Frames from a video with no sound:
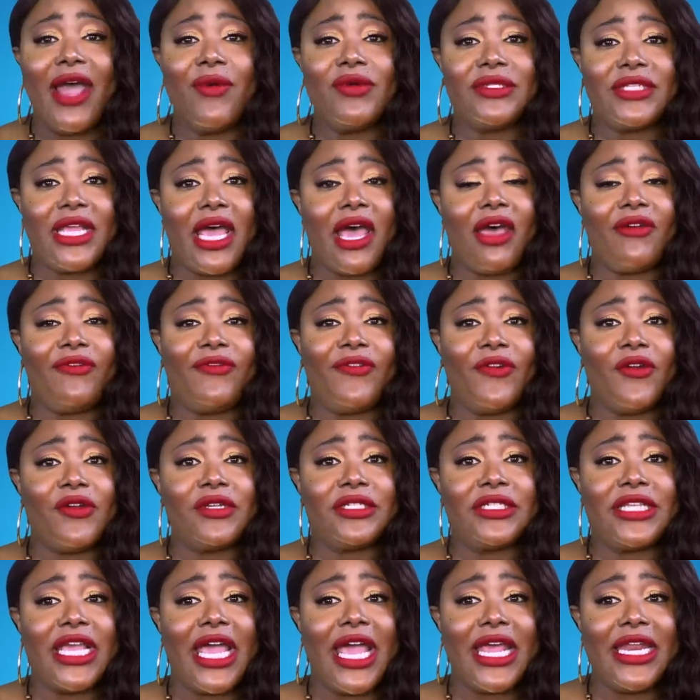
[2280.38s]
that was our
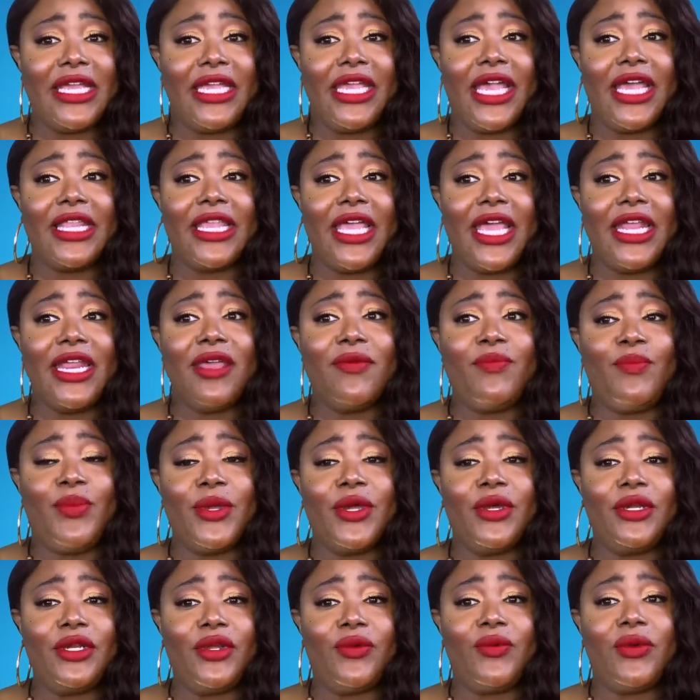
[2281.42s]
first time together, and it
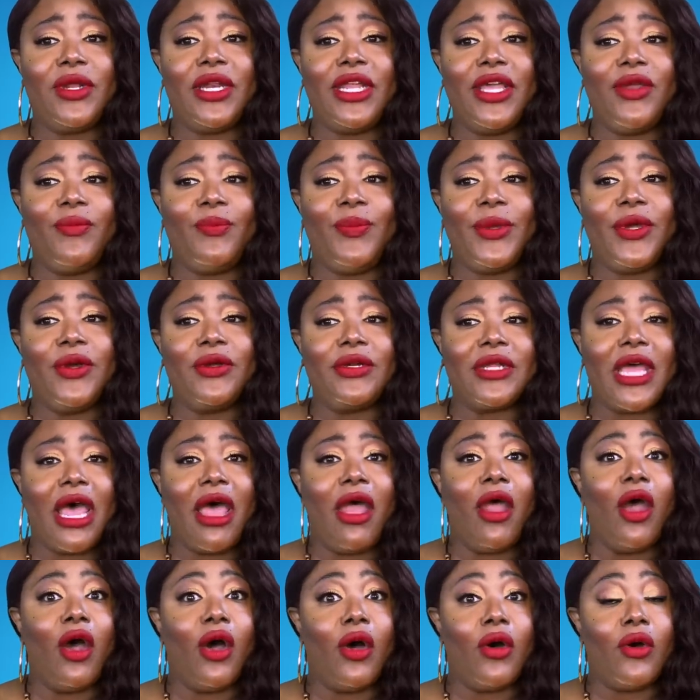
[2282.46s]
built
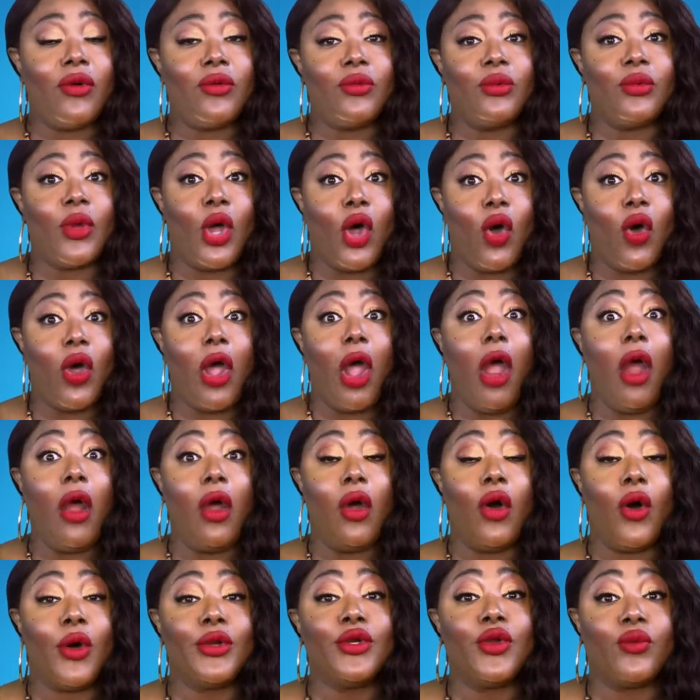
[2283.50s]
our
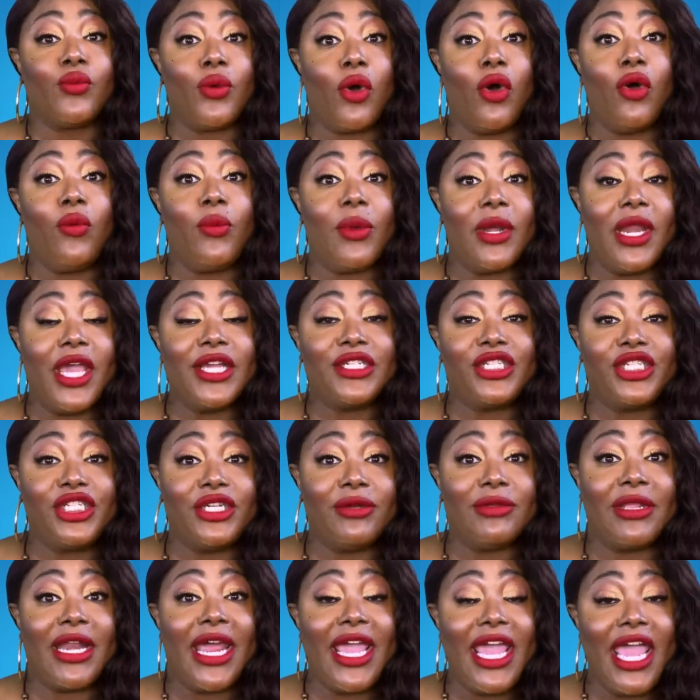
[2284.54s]
on the road
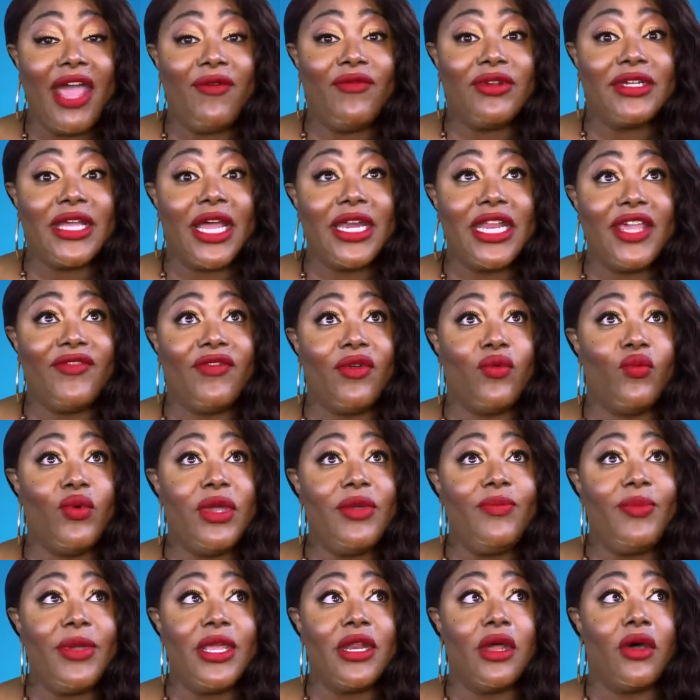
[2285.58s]
relationship that I had with Doniva.
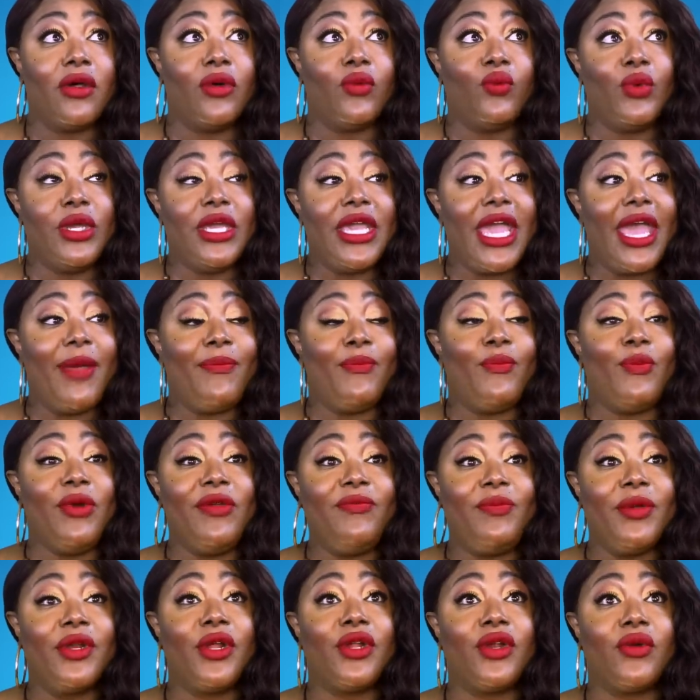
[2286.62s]
We've been on
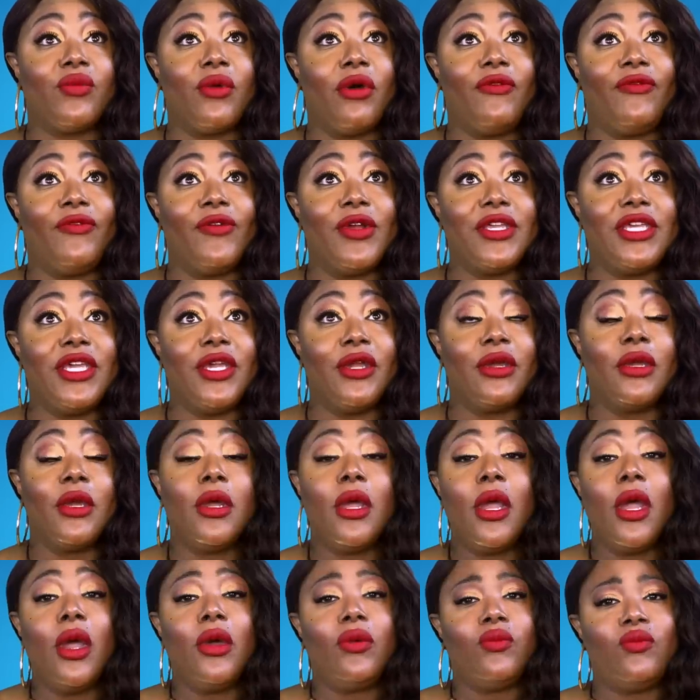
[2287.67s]
the road for a year.
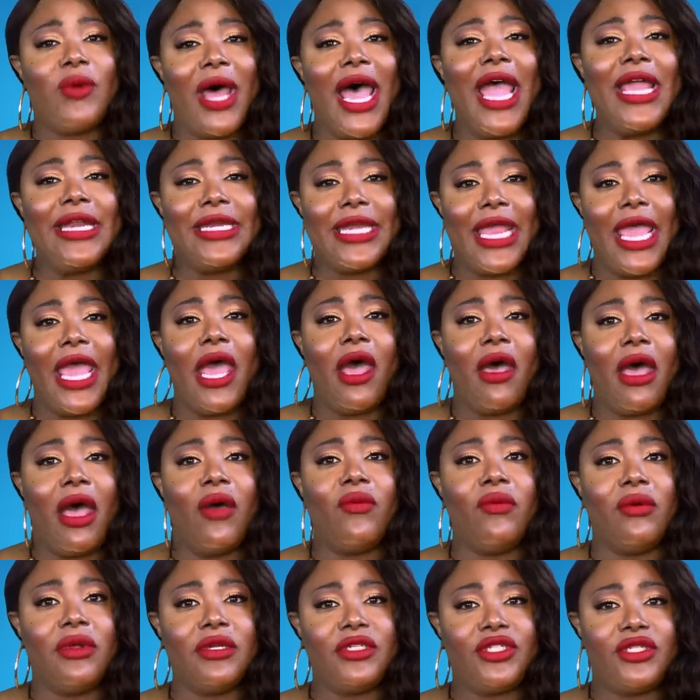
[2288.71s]
Right now,
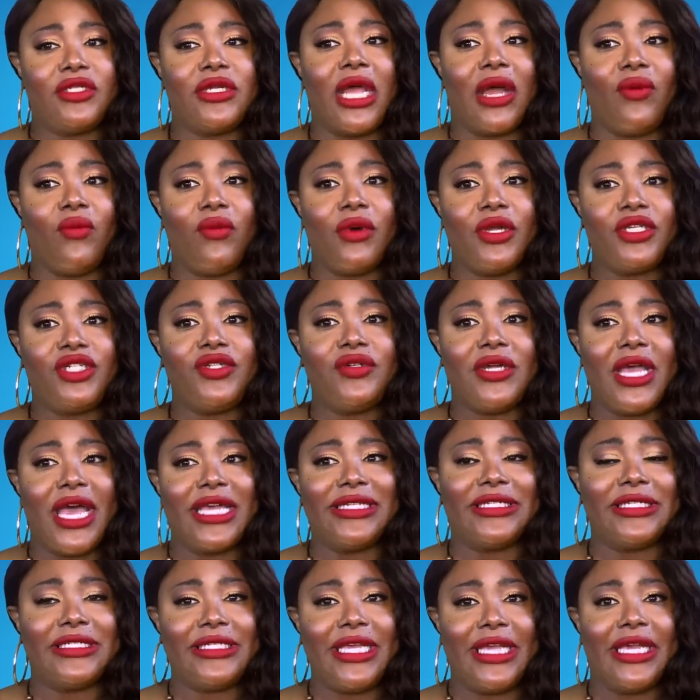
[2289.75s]
I want you
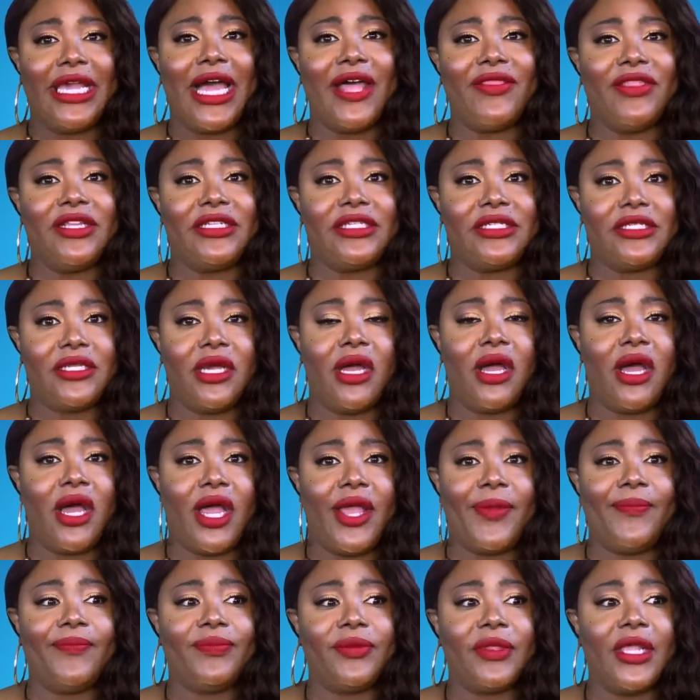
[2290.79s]
guys to take out this
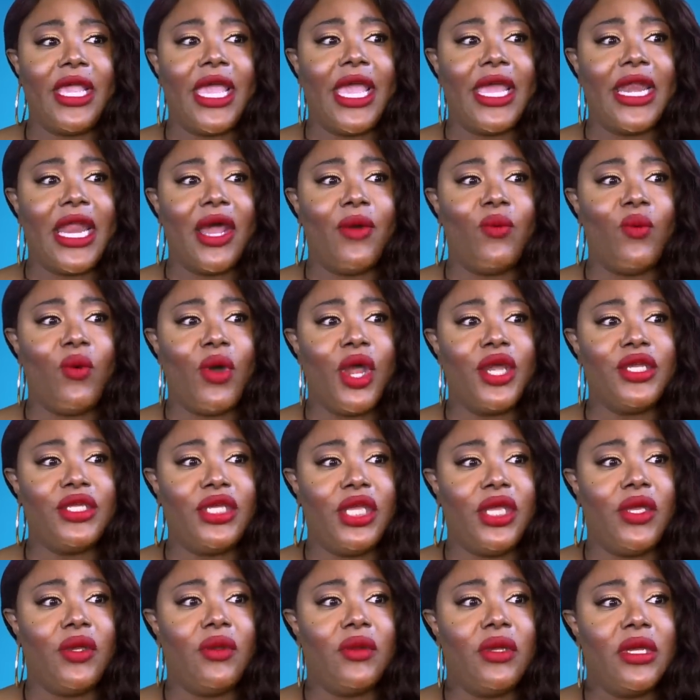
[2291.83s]
time, and I want
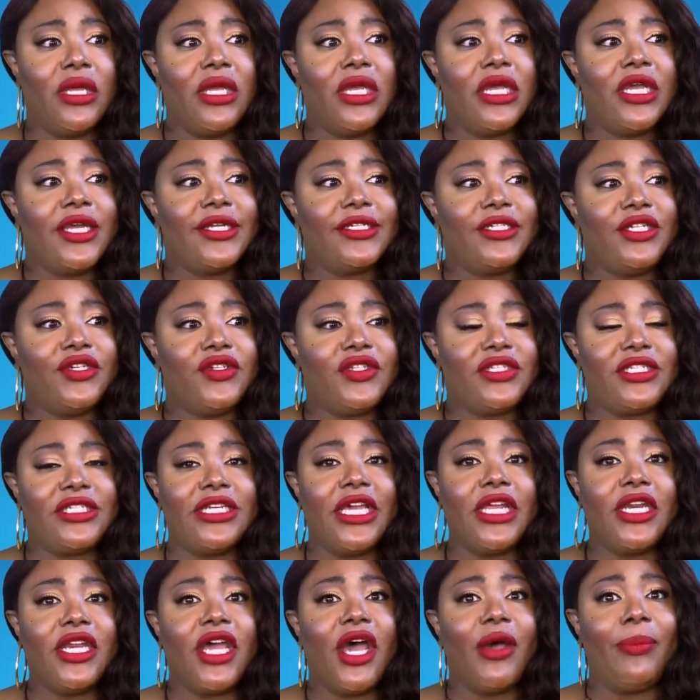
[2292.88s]
you to
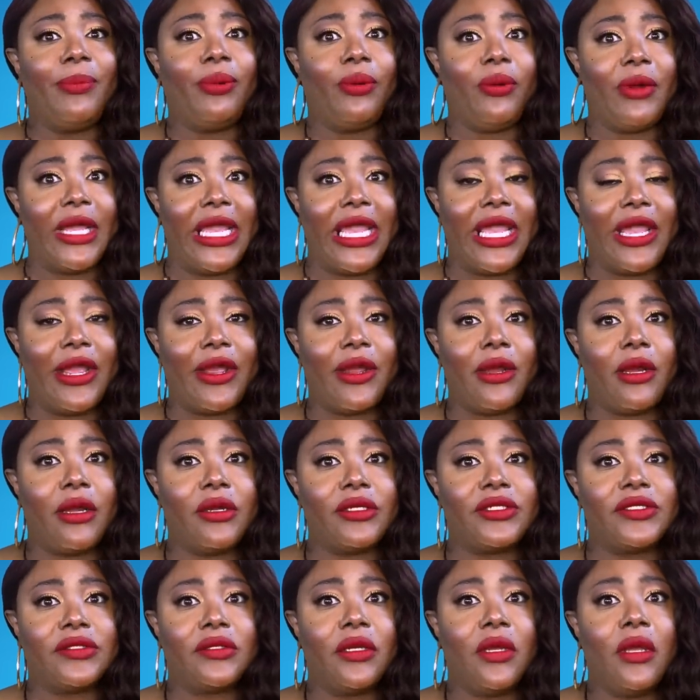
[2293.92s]
send up
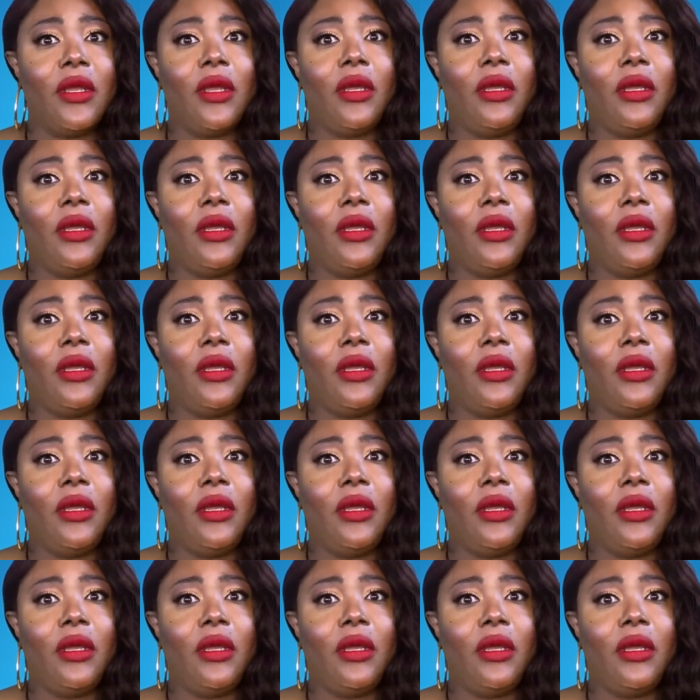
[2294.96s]
prayers